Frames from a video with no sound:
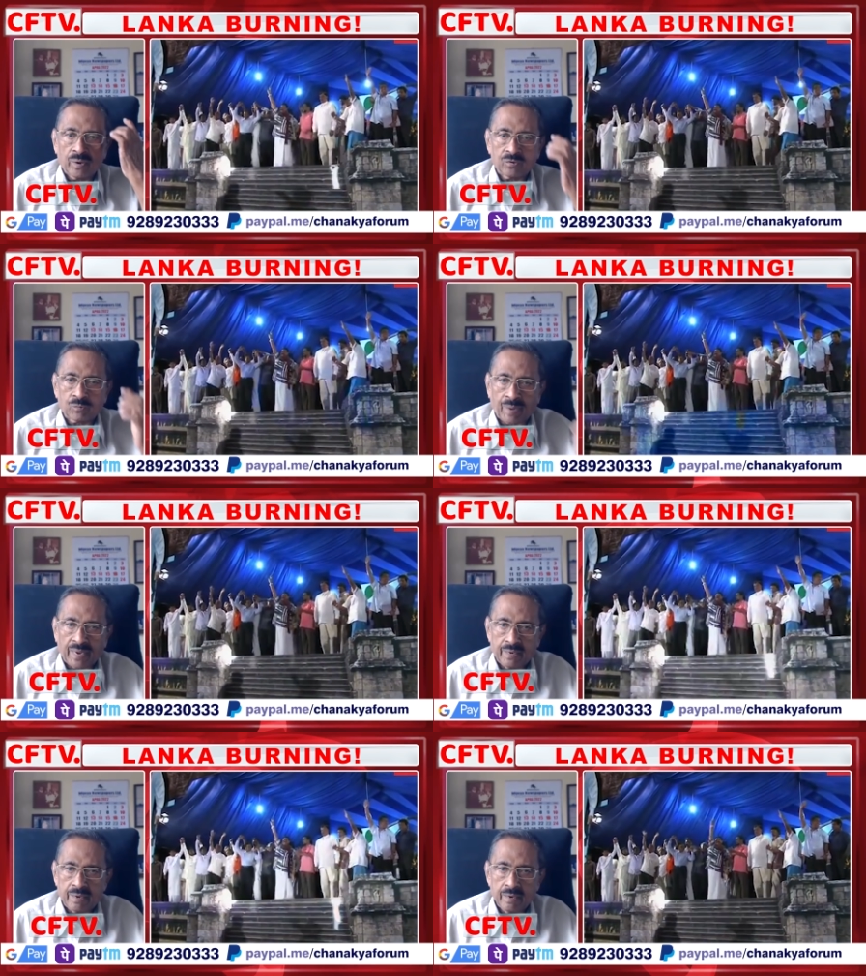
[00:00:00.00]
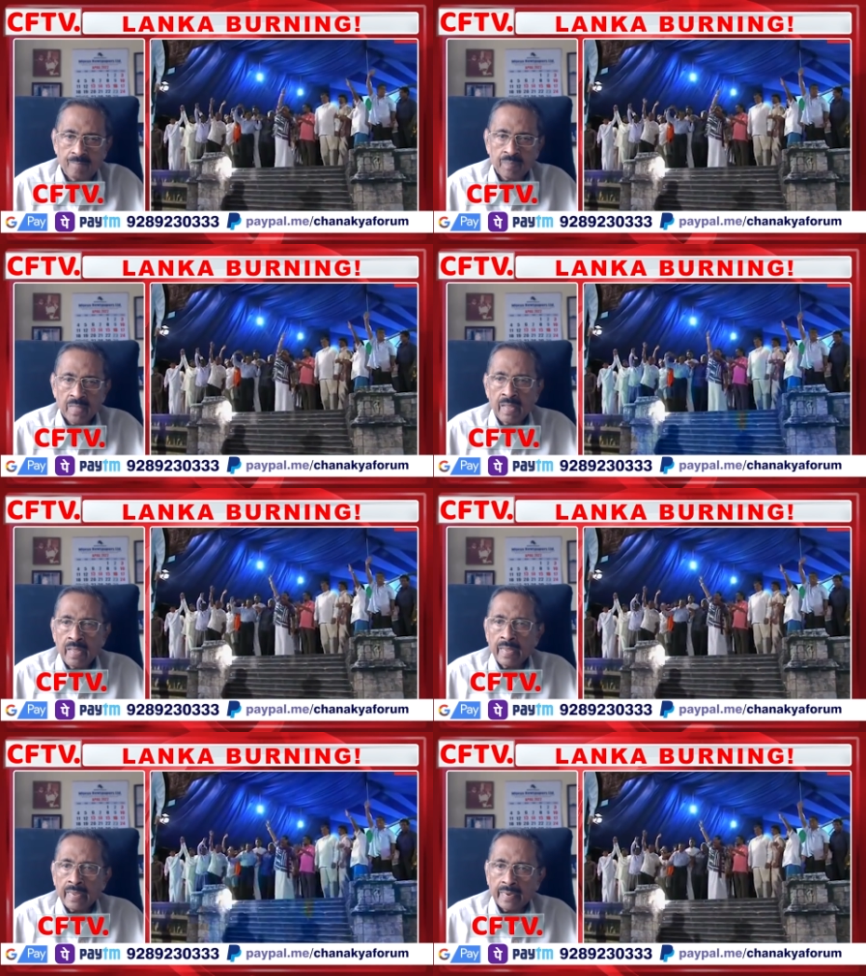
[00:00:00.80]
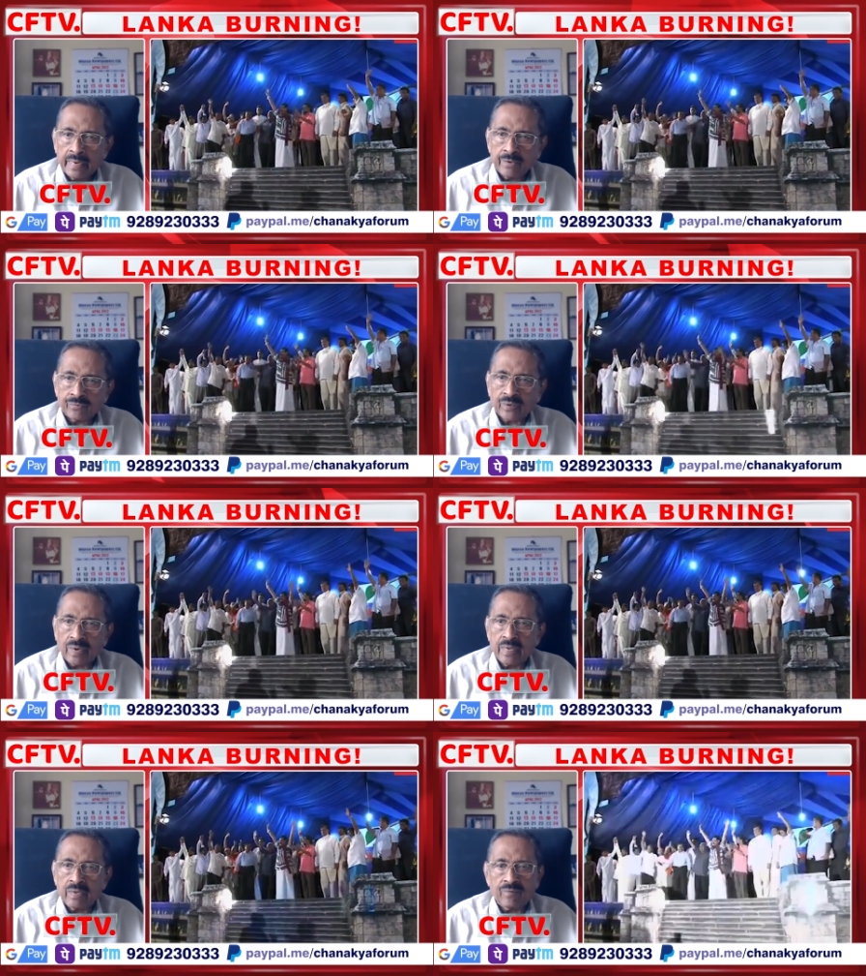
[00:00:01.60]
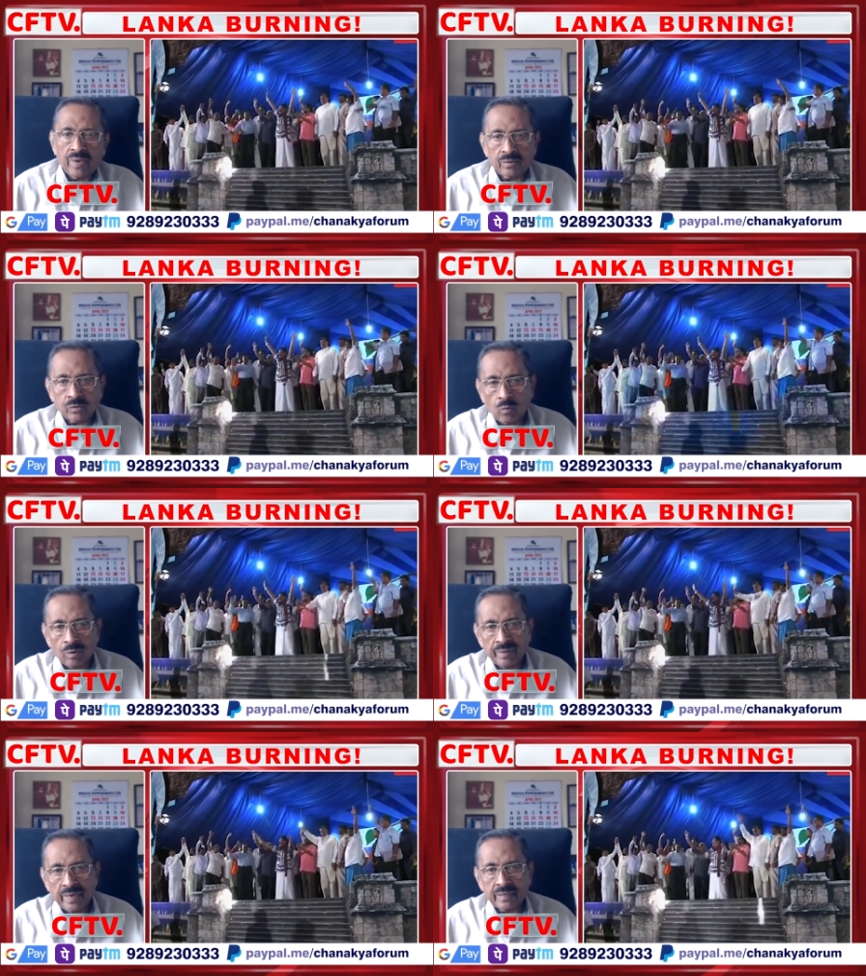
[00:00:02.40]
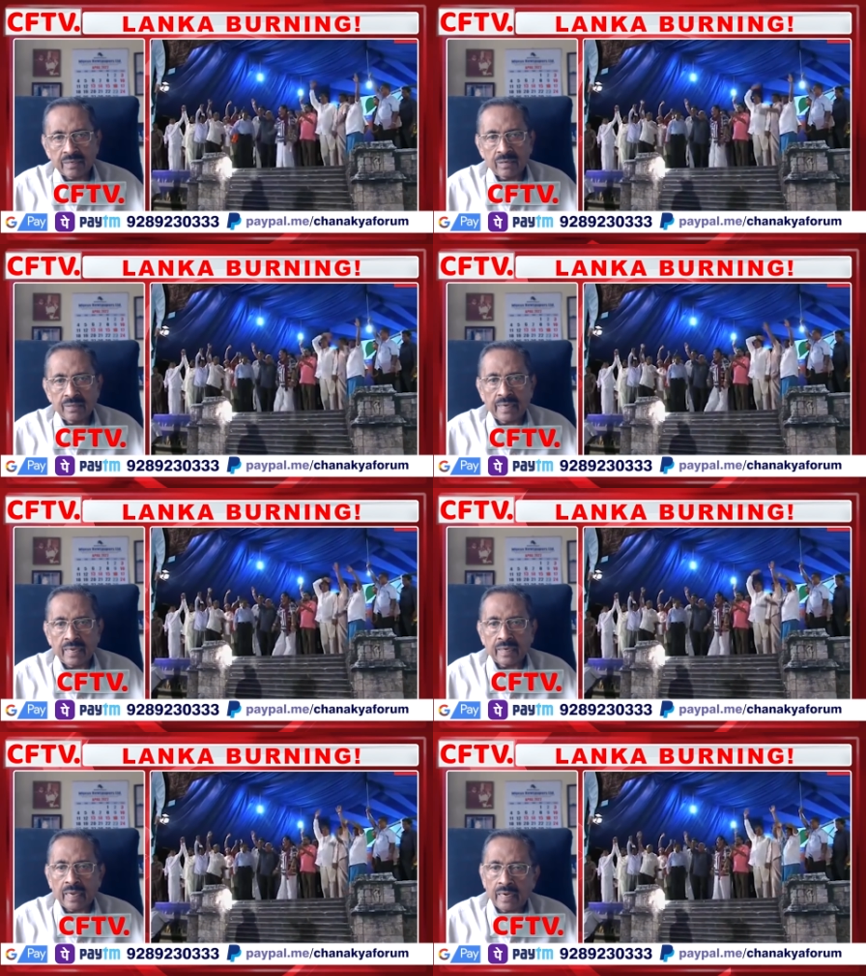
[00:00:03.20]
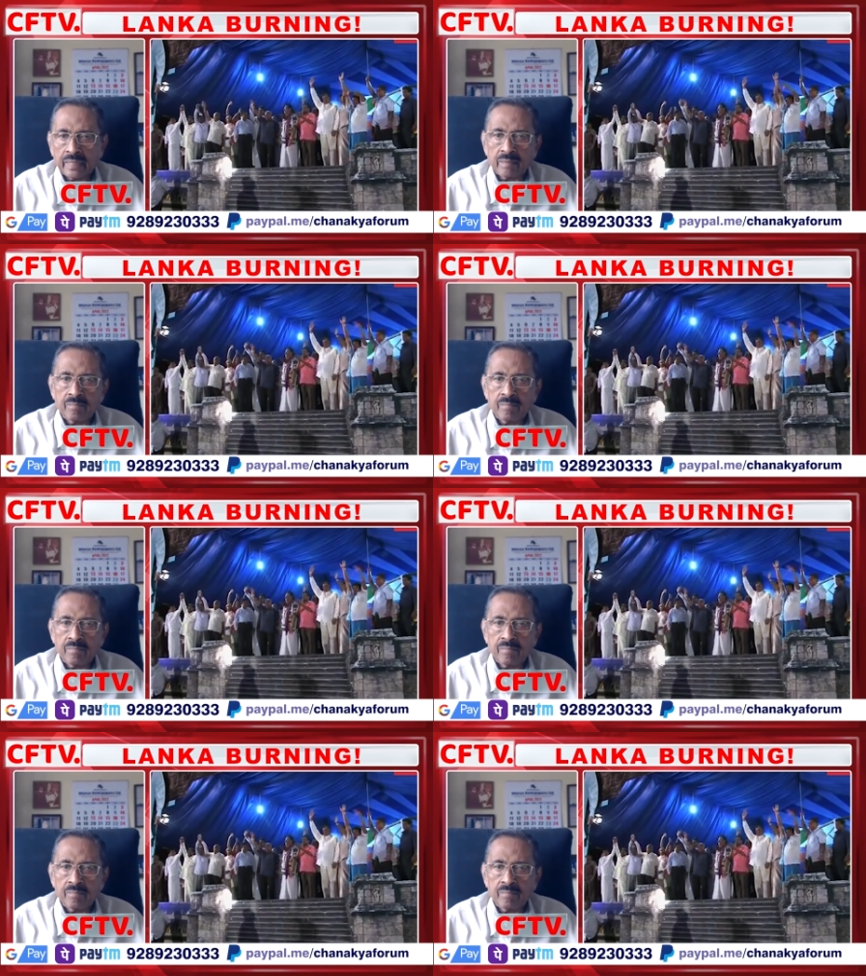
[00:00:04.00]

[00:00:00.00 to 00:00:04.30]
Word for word: and spend. Initially, we are told that it will take anything